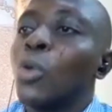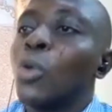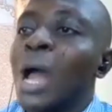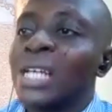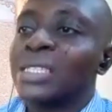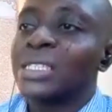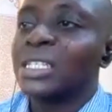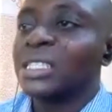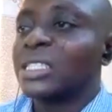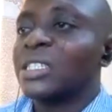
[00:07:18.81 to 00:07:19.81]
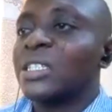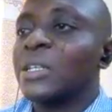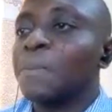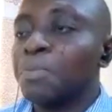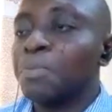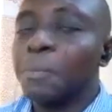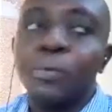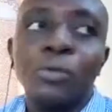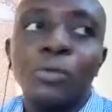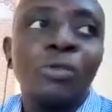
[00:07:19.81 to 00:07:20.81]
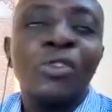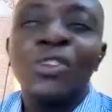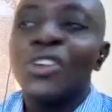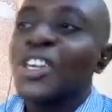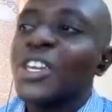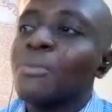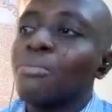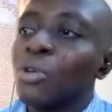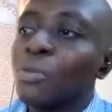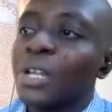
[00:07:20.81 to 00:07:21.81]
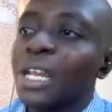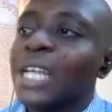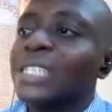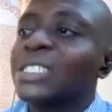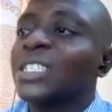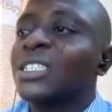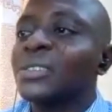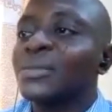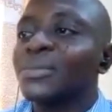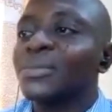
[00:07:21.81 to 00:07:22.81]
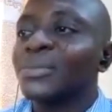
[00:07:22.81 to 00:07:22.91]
to assist the people in mobilizing,